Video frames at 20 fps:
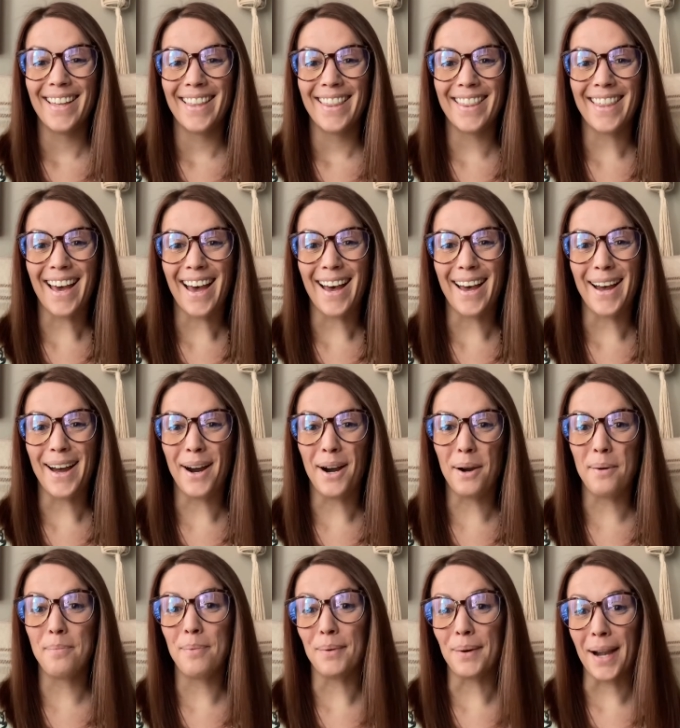that
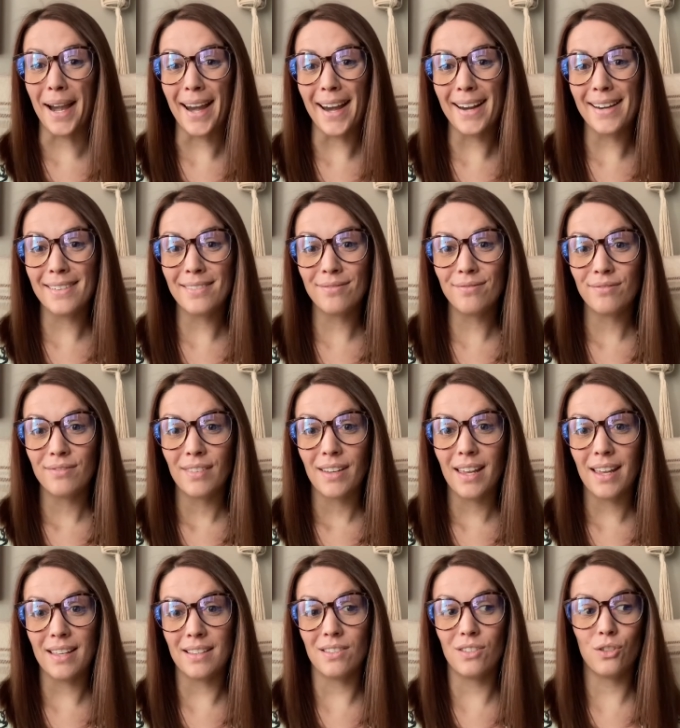our brain,
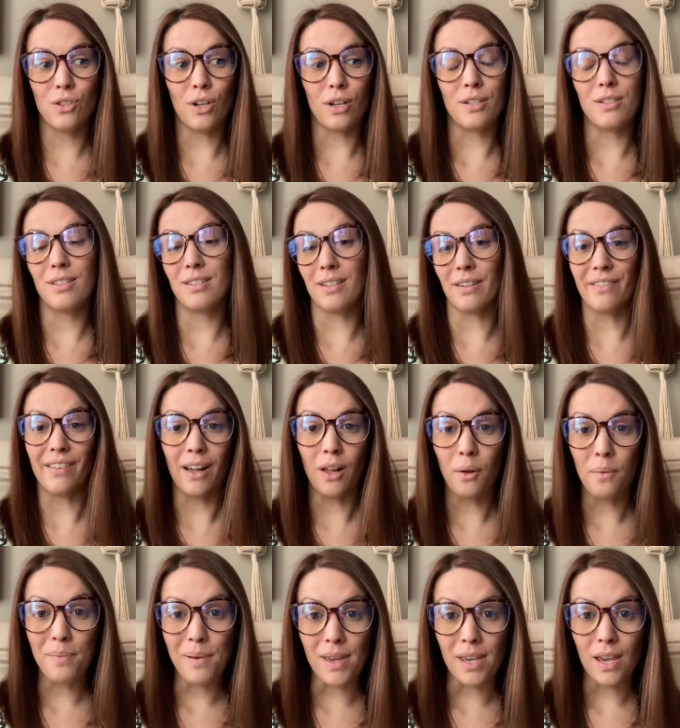it starts
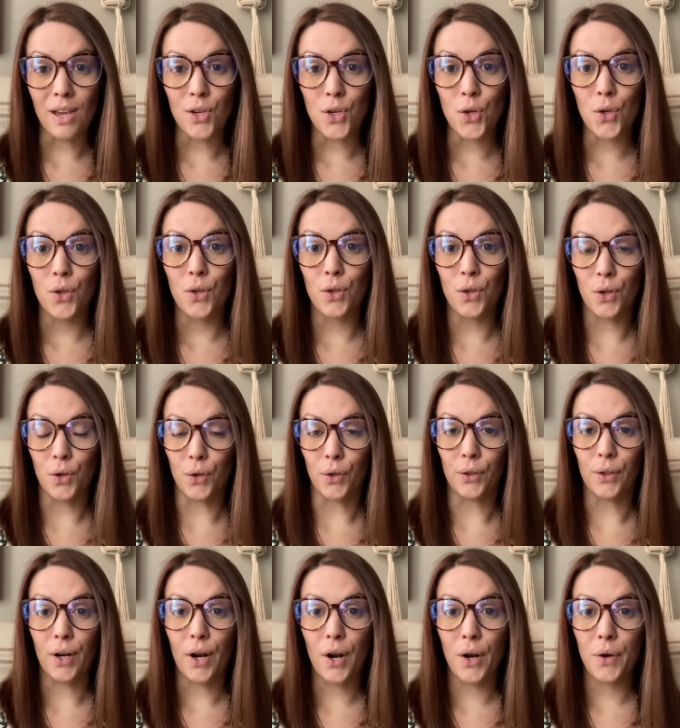developing in
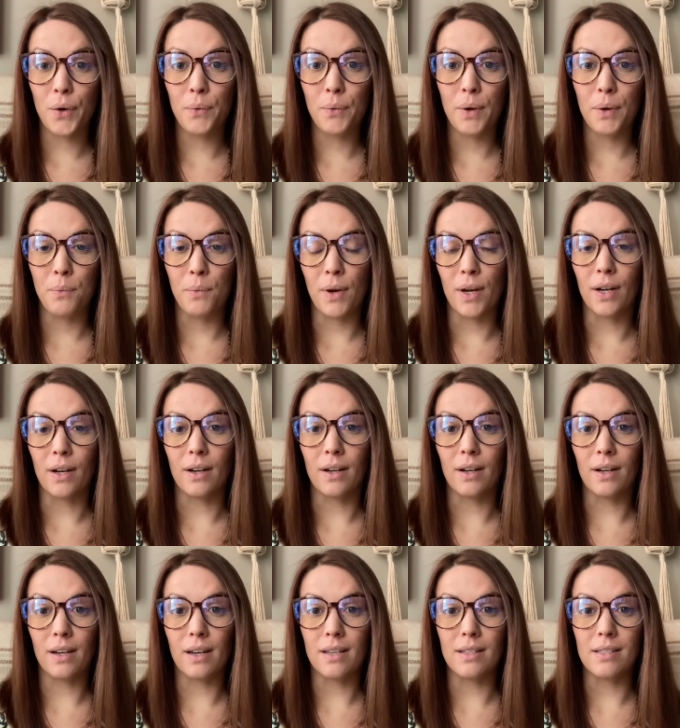utero when
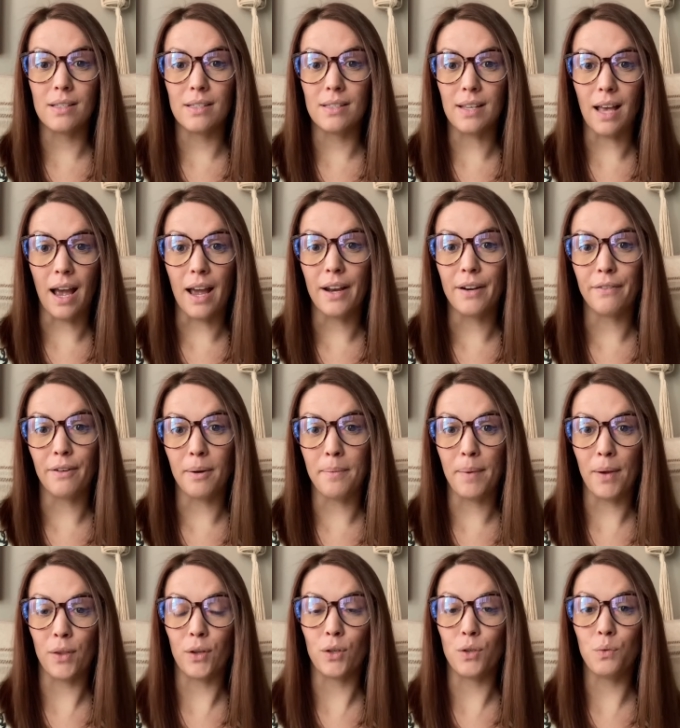we're inside of our
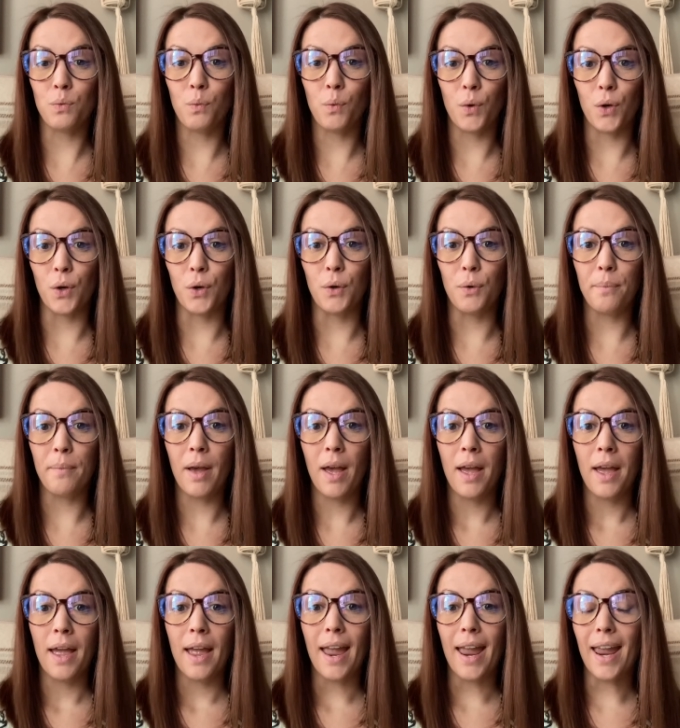mother's womb
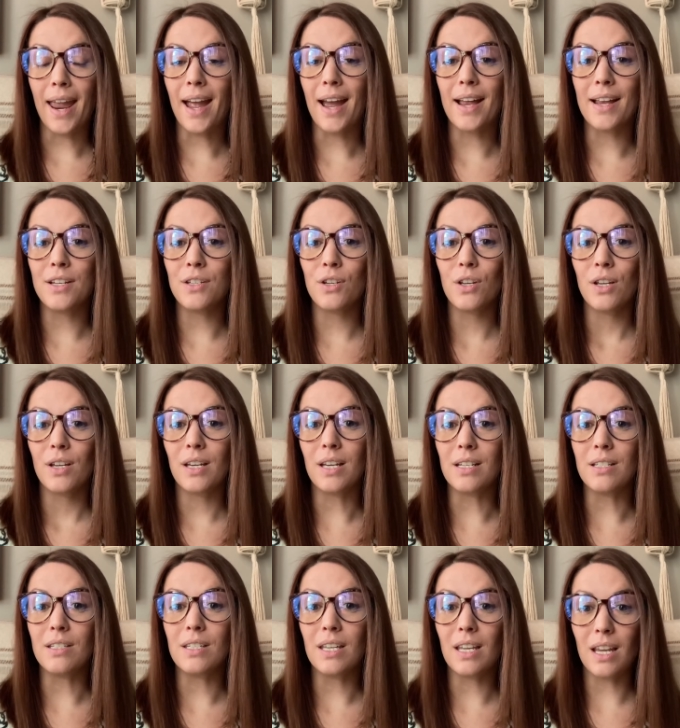and
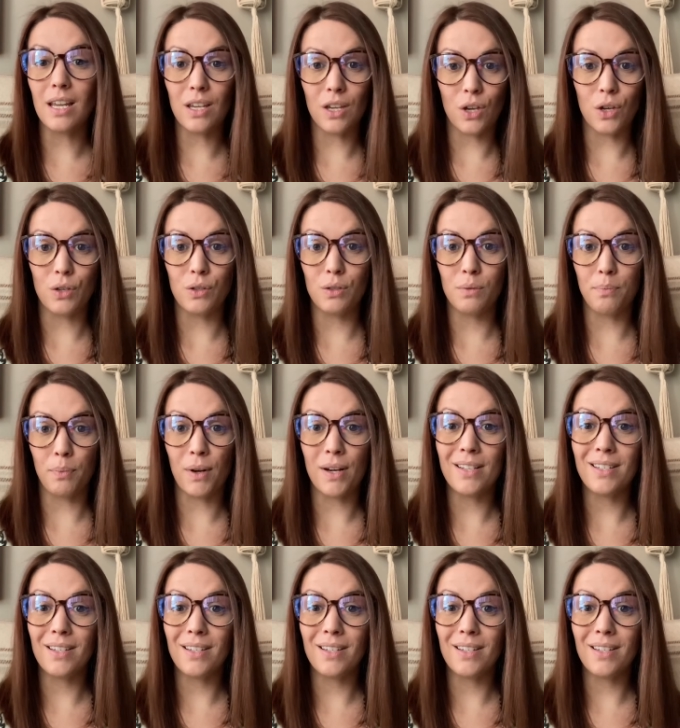continues. Brain